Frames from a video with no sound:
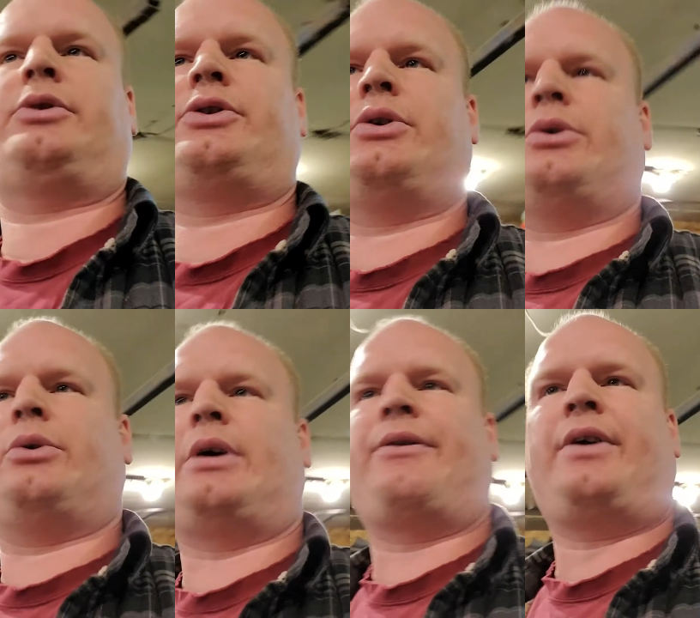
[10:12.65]

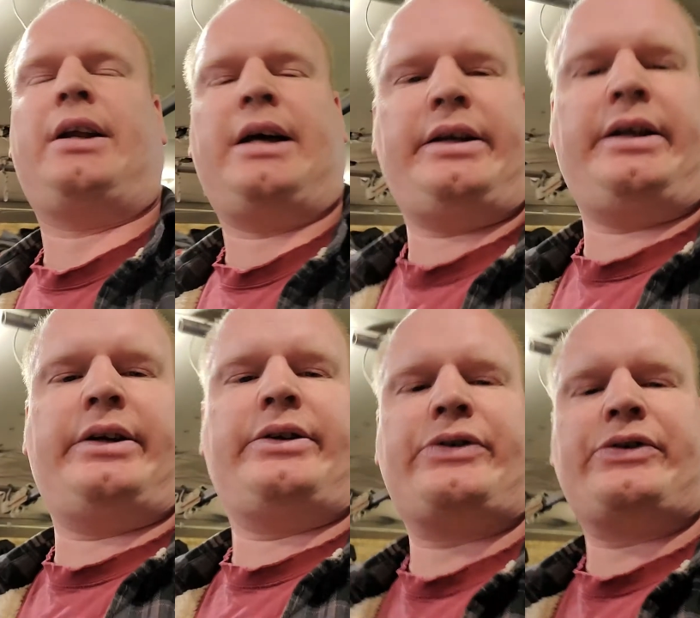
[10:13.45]
So I've got
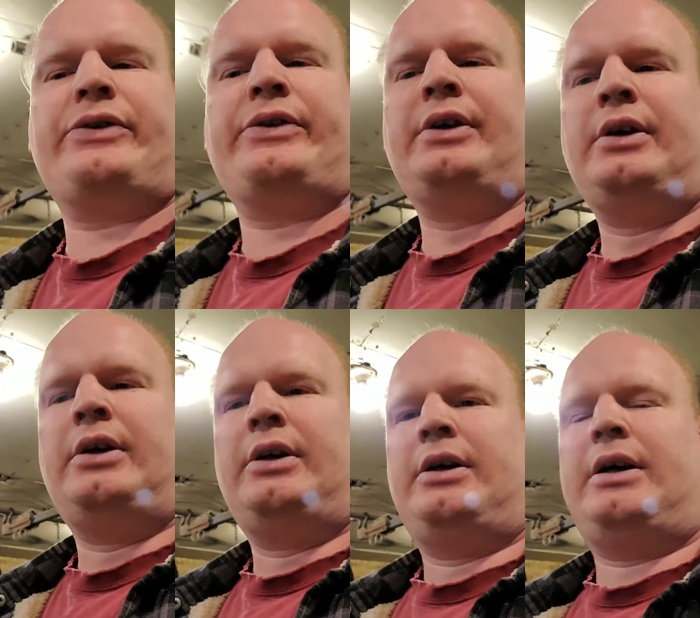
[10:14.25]
ideas,
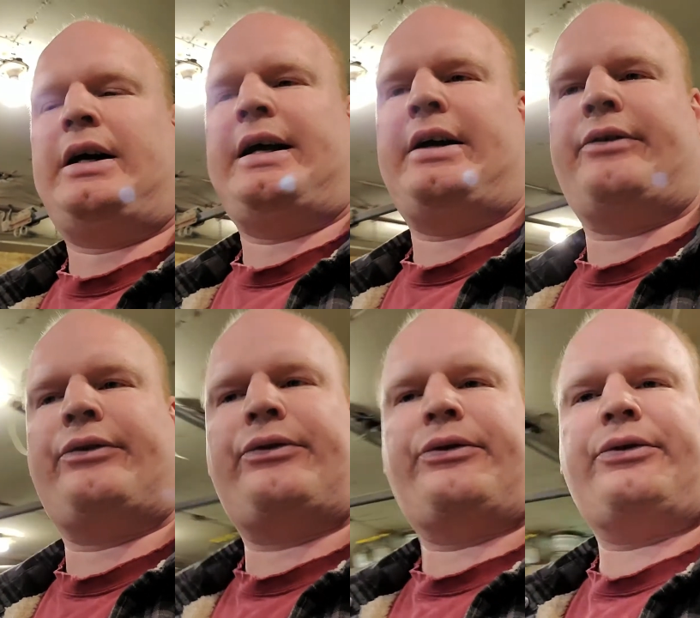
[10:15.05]
I
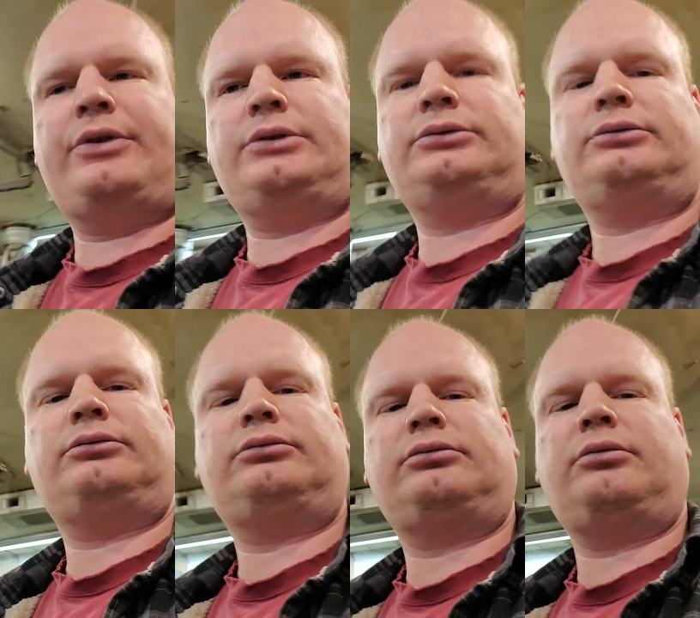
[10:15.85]
have
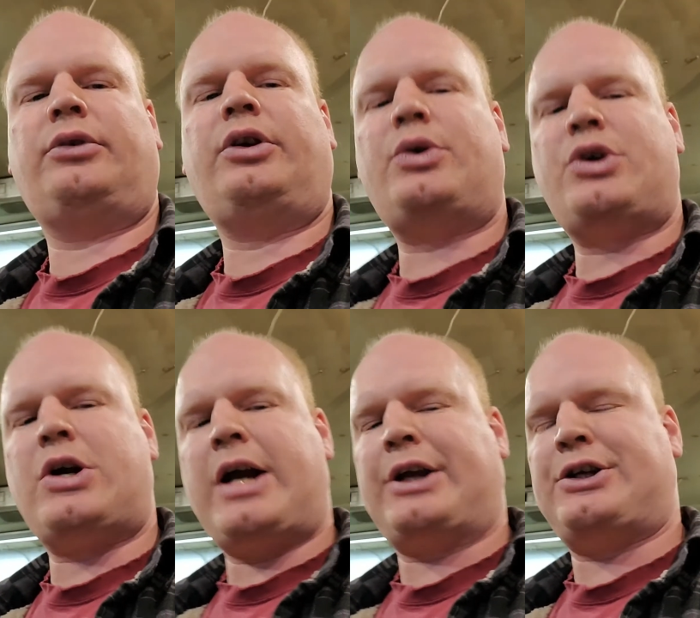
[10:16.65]
no
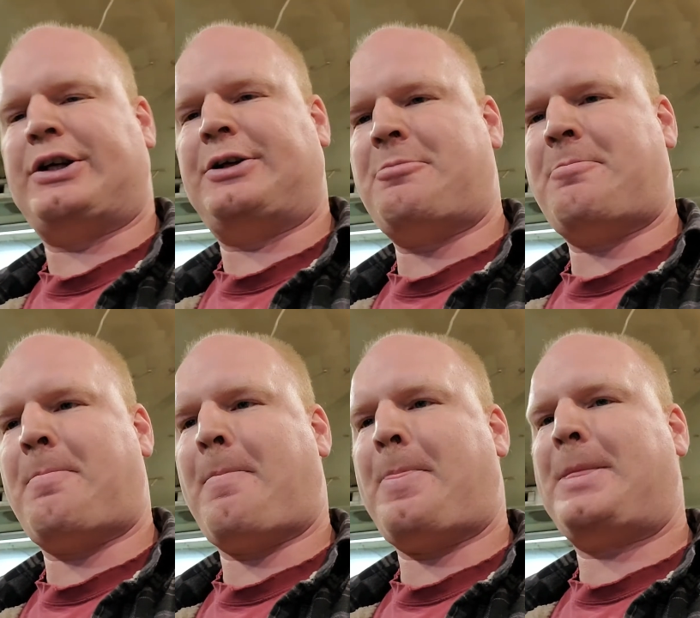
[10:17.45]
direction.
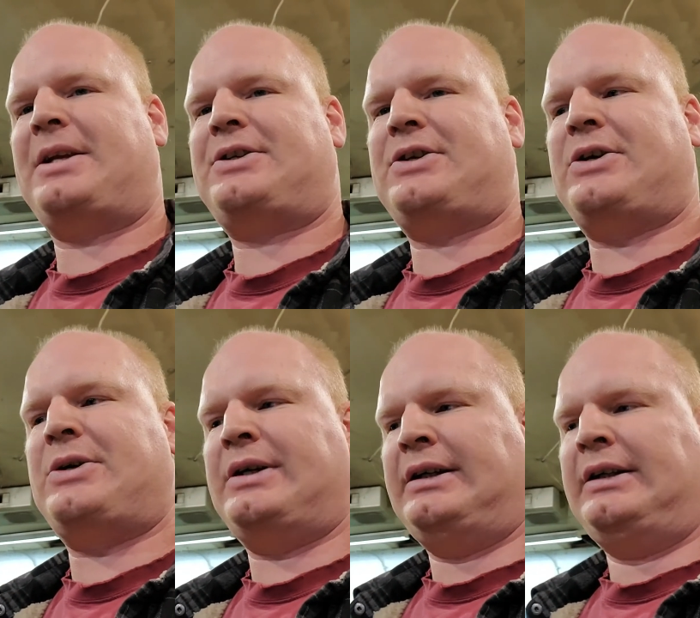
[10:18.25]

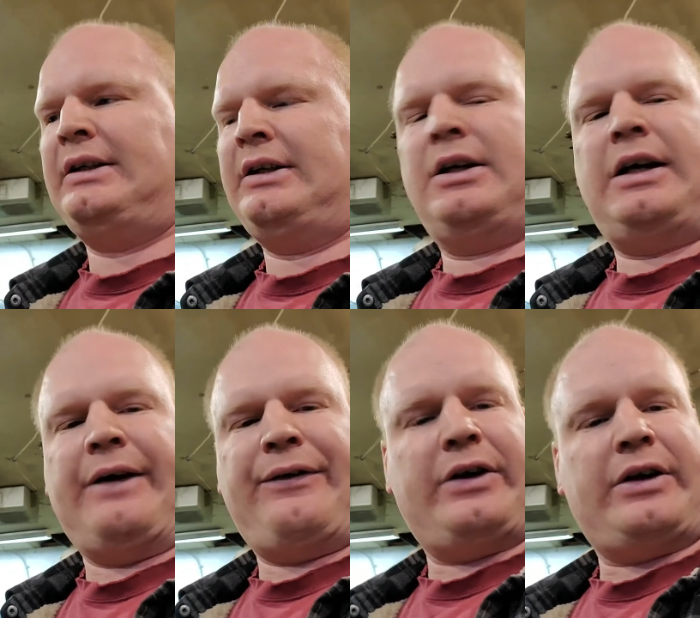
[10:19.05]
So
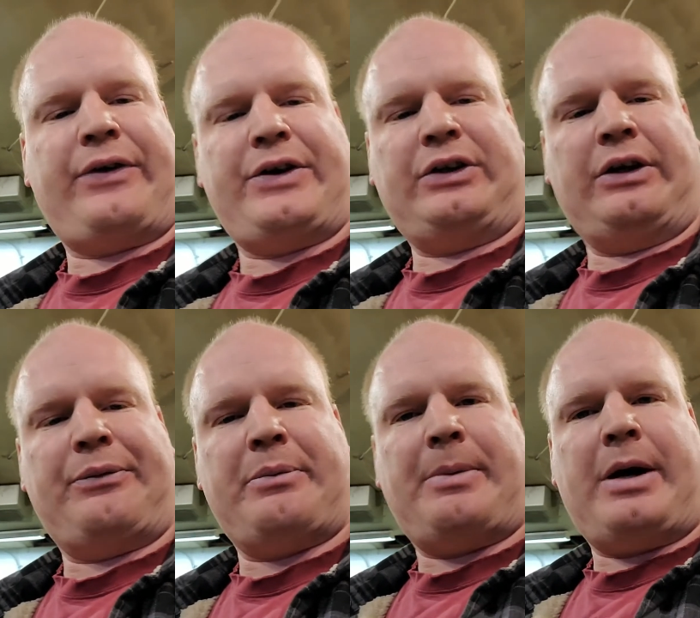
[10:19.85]
I figure if I
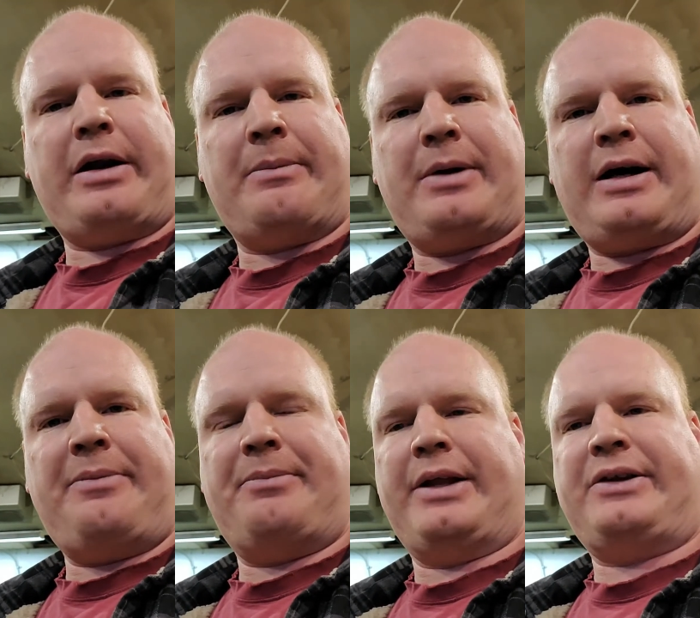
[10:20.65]
start from the bottom
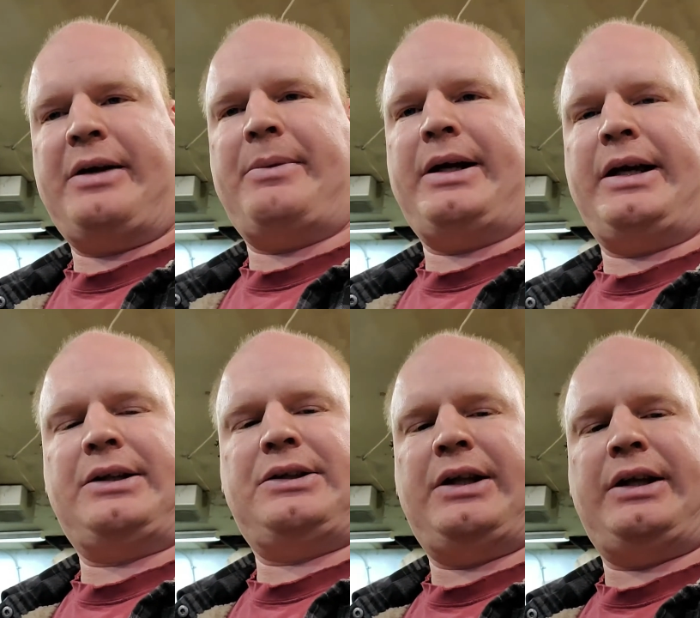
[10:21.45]
up, by the time I
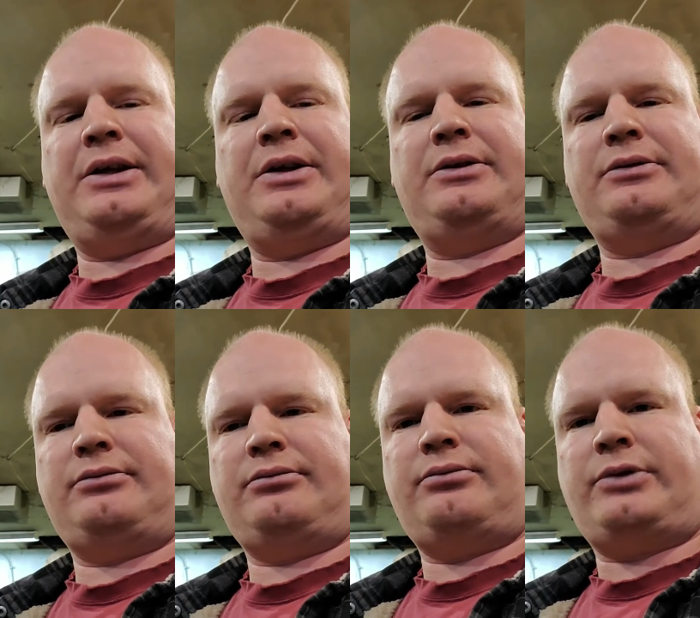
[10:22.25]
get to the
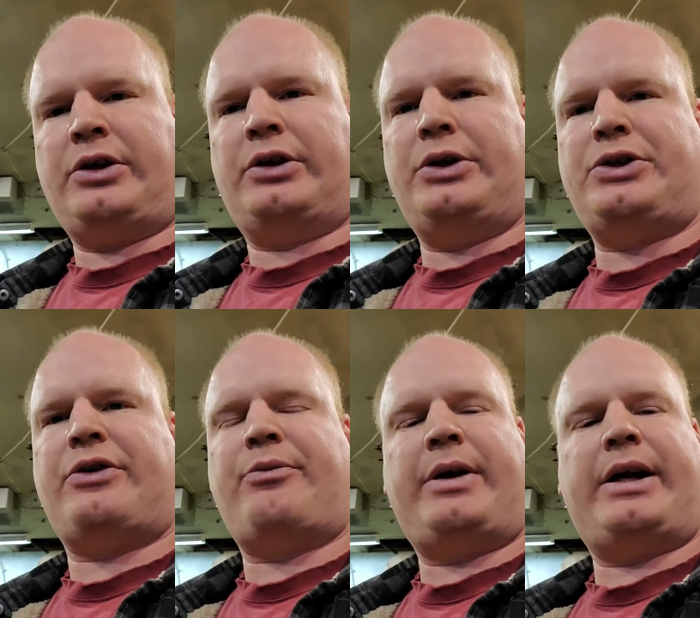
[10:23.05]

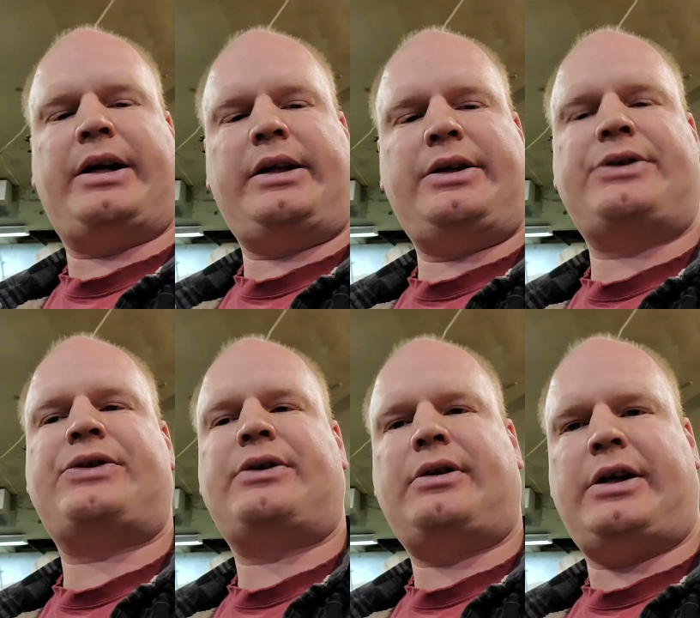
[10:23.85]
conclusion of my
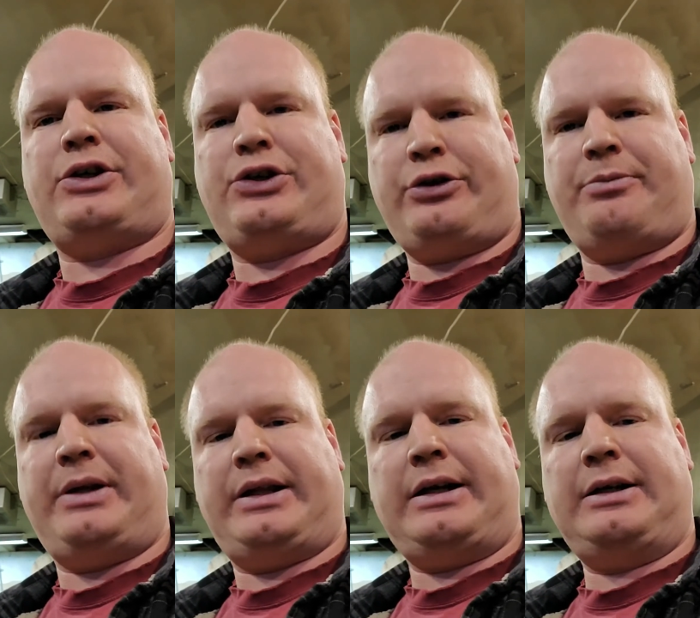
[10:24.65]
ideas, I should
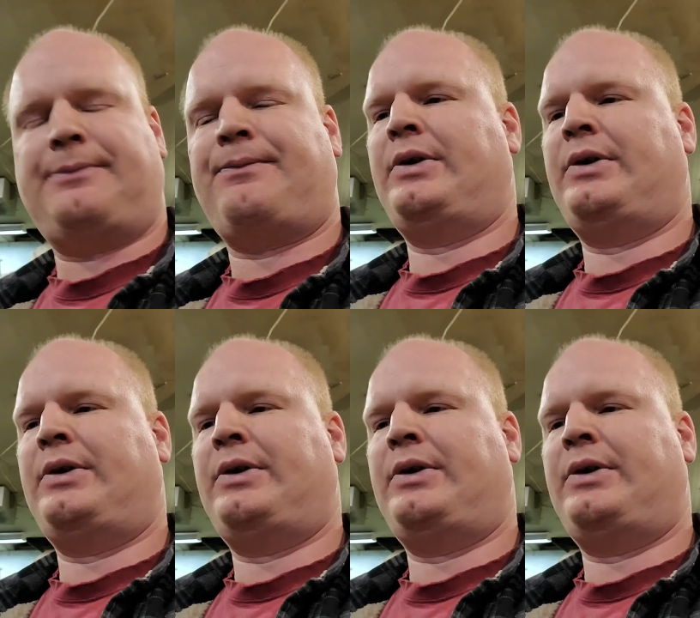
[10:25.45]
be there.